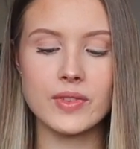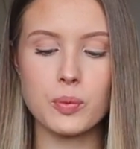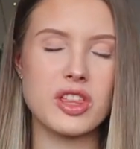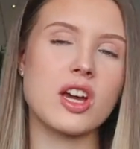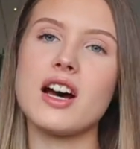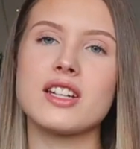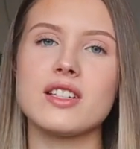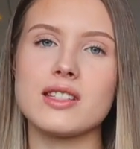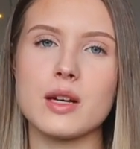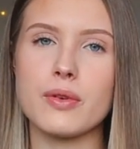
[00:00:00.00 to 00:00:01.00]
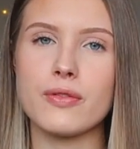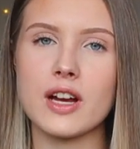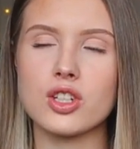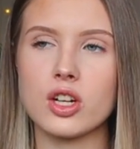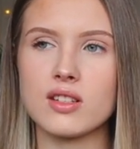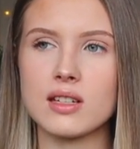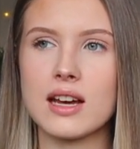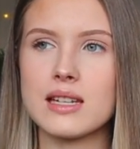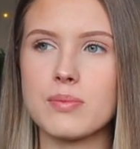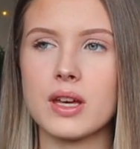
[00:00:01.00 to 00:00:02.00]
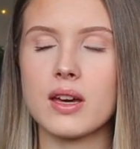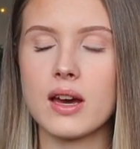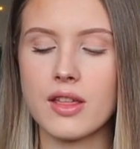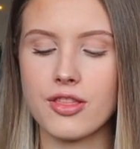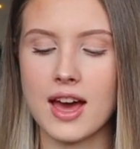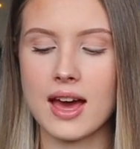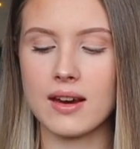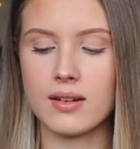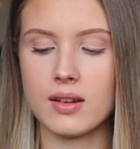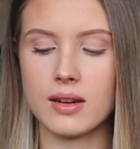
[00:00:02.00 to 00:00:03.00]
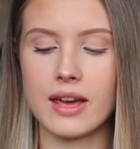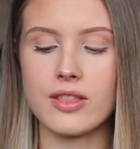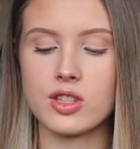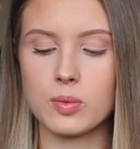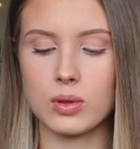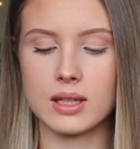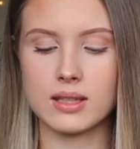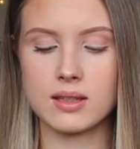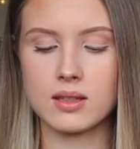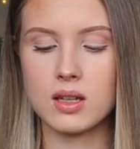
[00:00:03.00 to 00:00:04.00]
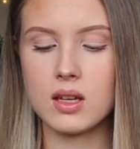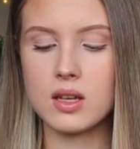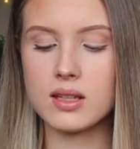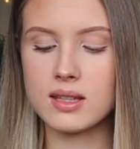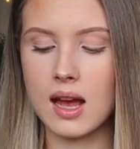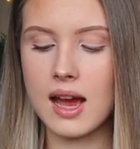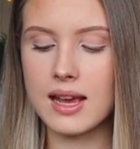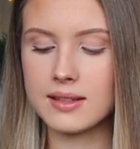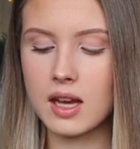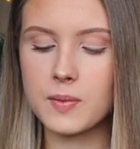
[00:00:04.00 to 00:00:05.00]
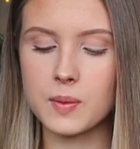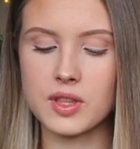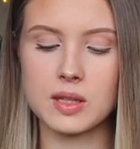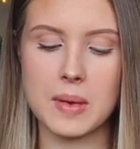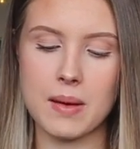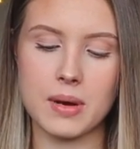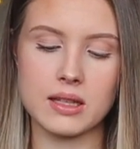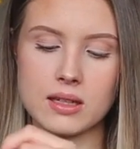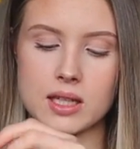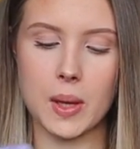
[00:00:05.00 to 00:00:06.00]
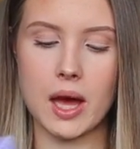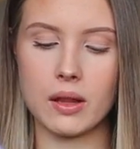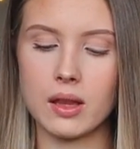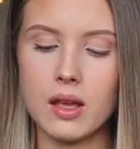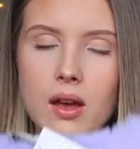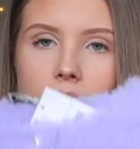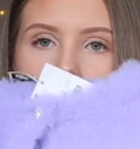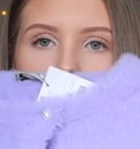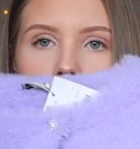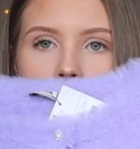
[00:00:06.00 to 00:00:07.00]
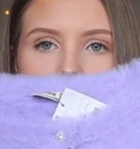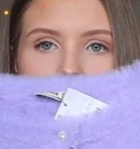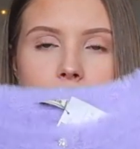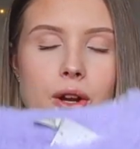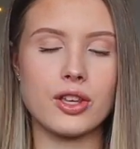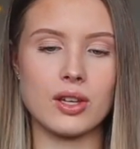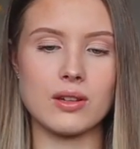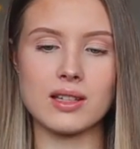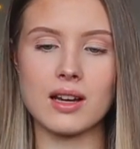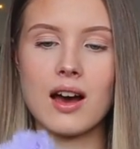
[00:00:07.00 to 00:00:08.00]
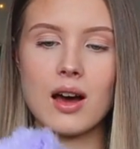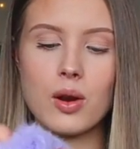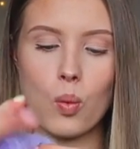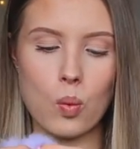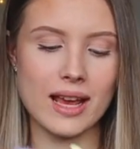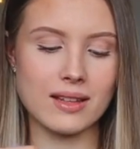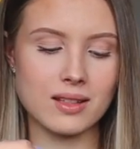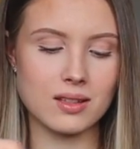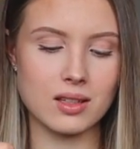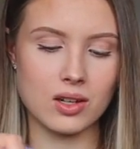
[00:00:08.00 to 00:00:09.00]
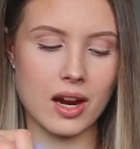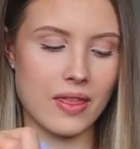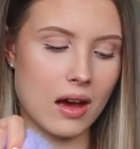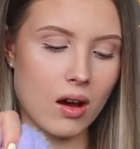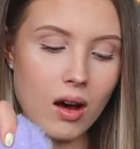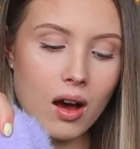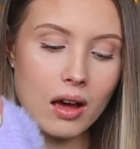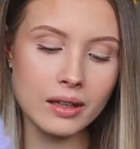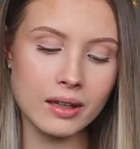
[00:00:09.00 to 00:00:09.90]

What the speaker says: With cardigans, I prefer to go slightly bigger than like the smallest size. Comes with a spare button as well. Oh, so cute. Can't wait to try that on.